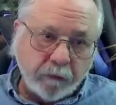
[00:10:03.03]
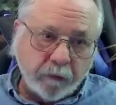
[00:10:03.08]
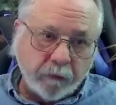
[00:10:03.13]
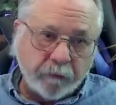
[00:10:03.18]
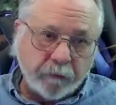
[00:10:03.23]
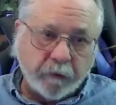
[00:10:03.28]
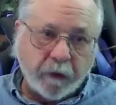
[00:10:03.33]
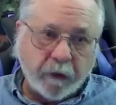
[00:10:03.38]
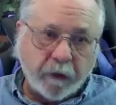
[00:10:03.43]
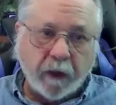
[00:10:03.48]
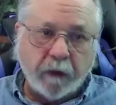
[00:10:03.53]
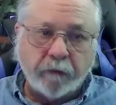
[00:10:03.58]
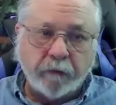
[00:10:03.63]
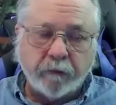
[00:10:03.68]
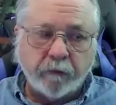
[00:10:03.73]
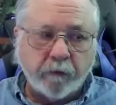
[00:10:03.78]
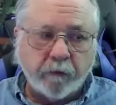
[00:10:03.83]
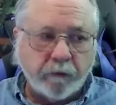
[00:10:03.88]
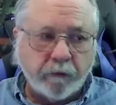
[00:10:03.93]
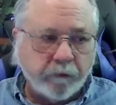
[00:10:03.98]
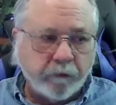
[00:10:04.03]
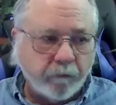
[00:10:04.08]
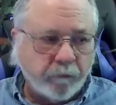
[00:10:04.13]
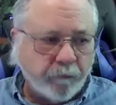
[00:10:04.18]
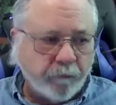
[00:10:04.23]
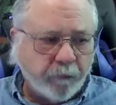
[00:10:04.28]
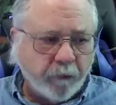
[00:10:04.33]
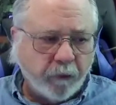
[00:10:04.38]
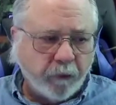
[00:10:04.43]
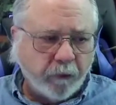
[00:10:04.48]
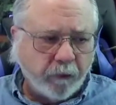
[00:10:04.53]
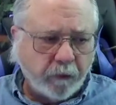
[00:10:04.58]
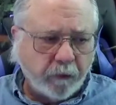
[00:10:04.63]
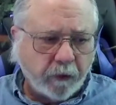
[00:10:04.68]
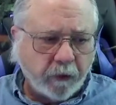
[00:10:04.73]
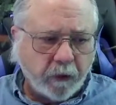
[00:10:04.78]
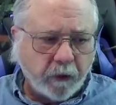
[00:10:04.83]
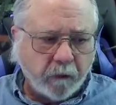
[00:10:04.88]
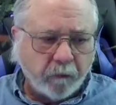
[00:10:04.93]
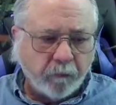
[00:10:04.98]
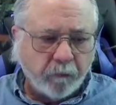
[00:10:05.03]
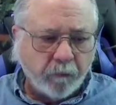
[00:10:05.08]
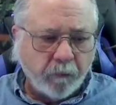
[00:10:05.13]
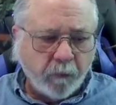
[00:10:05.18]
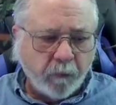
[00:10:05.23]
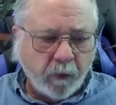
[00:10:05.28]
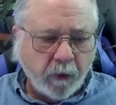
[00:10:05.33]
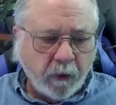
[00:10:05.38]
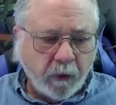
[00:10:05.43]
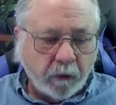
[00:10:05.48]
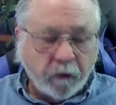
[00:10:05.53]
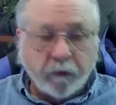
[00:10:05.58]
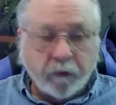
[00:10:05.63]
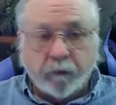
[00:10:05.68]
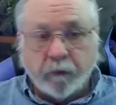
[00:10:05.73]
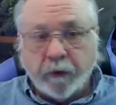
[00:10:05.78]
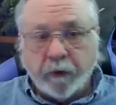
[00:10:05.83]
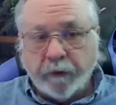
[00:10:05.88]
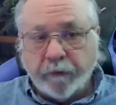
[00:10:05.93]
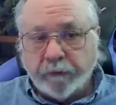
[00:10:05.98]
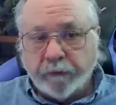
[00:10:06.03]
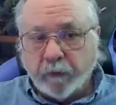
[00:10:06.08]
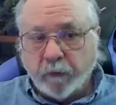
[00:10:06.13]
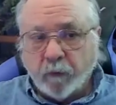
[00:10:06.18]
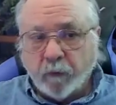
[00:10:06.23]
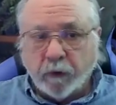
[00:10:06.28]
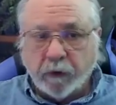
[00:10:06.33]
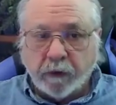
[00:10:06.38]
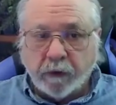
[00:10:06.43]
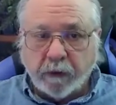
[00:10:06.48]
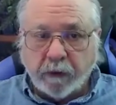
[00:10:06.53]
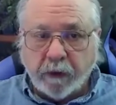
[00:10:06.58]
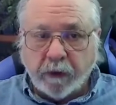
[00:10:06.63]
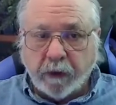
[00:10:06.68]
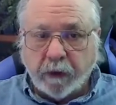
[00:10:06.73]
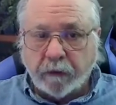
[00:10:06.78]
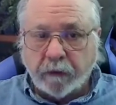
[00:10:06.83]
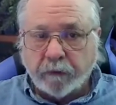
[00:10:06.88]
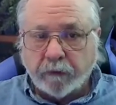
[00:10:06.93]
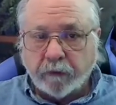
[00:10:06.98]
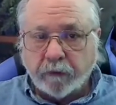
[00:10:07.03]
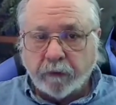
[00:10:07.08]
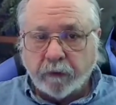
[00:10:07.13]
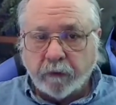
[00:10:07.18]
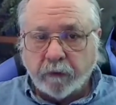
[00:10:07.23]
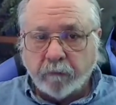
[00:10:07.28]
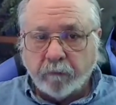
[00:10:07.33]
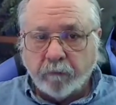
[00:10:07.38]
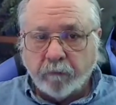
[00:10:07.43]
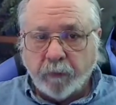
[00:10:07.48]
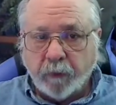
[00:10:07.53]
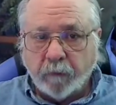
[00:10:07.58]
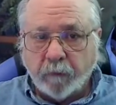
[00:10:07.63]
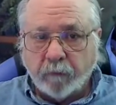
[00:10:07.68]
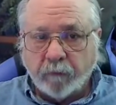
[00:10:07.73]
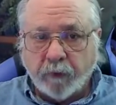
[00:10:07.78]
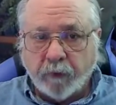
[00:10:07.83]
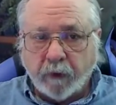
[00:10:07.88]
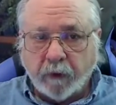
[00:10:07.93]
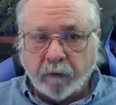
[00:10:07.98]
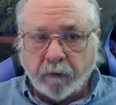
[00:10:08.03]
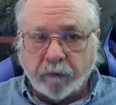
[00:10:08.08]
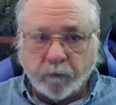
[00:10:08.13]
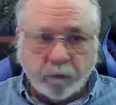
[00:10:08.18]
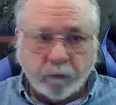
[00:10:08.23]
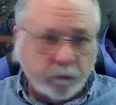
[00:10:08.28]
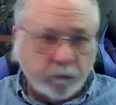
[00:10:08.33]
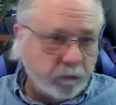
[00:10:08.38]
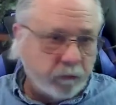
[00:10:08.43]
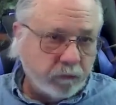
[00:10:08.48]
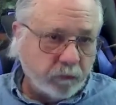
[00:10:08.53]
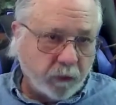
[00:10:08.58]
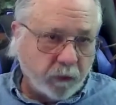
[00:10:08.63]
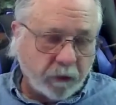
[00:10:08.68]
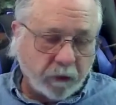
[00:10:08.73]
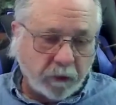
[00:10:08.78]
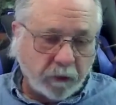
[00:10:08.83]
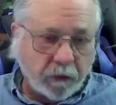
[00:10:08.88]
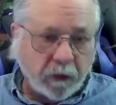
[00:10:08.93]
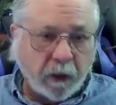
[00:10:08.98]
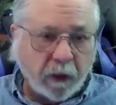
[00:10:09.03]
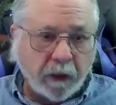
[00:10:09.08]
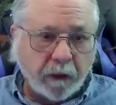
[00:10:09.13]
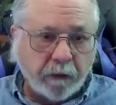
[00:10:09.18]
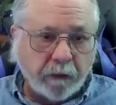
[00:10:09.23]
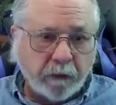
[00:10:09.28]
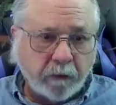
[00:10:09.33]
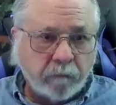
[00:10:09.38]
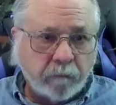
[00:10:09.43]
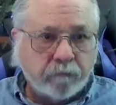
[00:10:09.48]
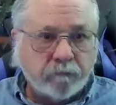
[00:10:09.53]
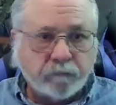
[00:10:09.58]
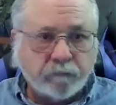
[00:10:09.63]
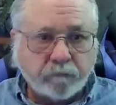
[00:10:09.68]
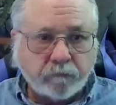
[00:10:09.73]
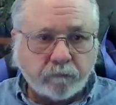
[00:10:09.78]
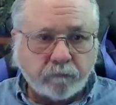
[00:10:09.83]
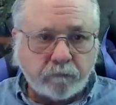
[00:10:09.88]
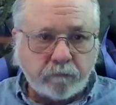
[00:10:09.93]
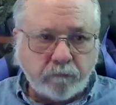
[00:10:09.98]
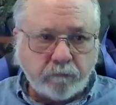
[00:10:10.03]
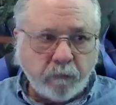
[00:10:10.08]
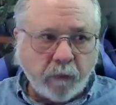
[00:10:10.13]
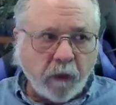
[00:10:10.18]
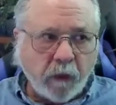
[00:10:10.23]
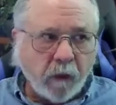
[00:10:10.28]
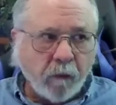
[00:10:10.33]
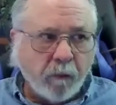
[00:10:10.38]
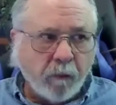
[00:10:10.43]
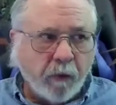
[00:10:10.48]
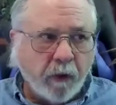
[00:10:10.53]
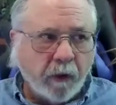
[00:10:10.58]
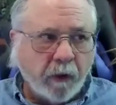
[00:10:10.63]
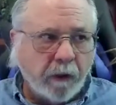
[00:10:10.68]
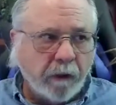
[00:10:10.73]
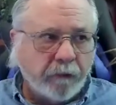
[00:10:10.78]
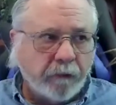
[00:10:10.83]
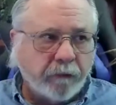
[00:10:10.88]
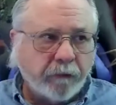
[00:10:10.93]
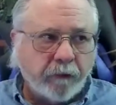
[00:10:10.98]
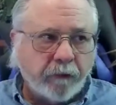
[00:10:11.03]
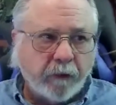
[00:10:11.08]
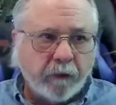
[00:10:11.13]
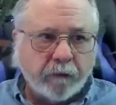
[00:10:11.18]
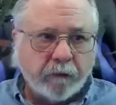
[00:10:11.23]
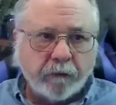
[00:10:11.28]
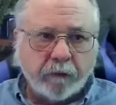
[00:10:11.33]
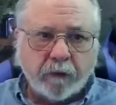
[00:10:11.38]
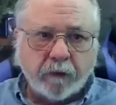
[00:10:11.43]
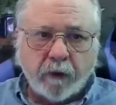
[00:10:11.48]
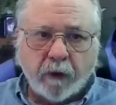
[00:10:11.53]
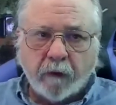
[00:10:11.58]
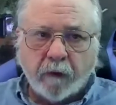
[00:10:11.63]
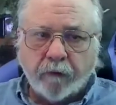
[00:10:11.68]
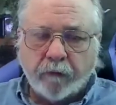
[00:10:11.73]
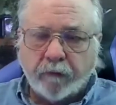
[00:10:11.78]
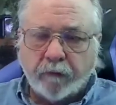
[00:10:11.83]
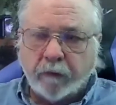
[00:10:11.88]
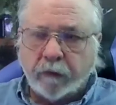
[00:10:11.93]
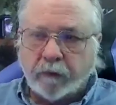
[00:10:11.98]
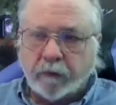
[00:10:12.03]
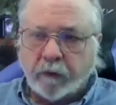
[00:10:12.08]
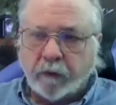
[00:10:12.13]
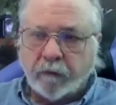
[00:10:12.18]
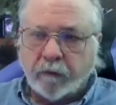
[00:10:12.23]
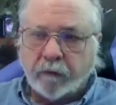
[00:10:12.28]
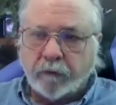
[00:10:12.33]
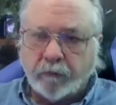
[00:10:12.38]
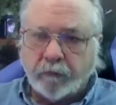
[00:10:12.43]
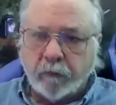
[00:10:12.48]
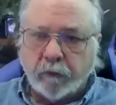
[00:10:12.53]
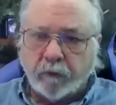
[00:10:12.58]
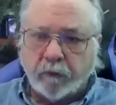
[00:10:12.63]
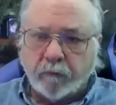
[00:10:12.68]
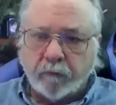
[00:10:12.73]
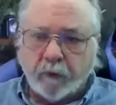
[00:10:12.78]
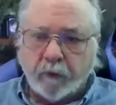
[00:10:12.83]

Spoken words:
education. There are some further degrees that one can get if they so are inclined. But it's a constant issue